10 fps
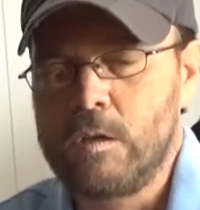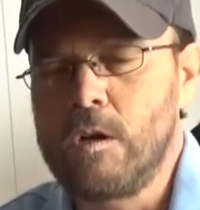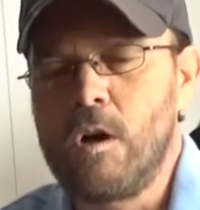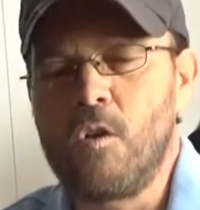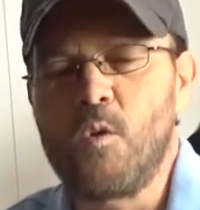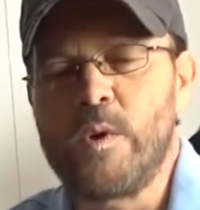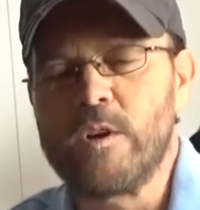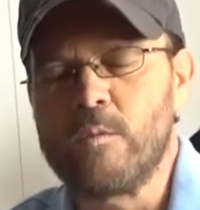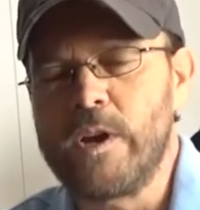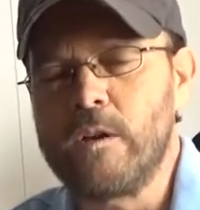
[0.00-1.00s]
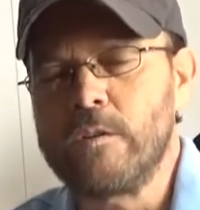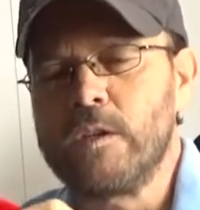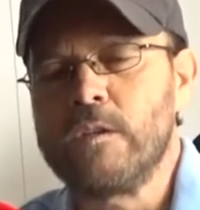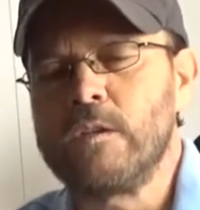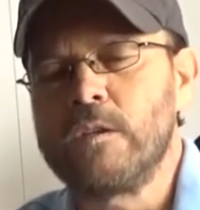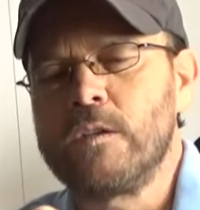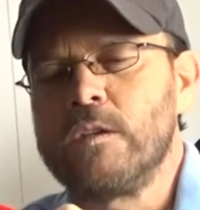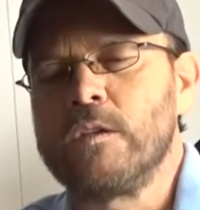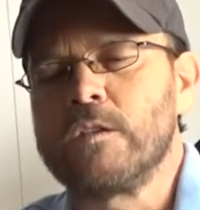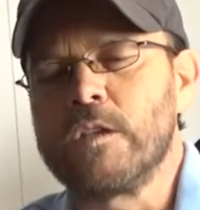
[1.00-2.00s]
all the way around
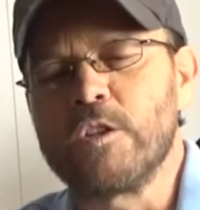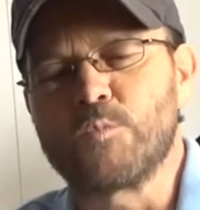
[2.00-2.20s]
till it's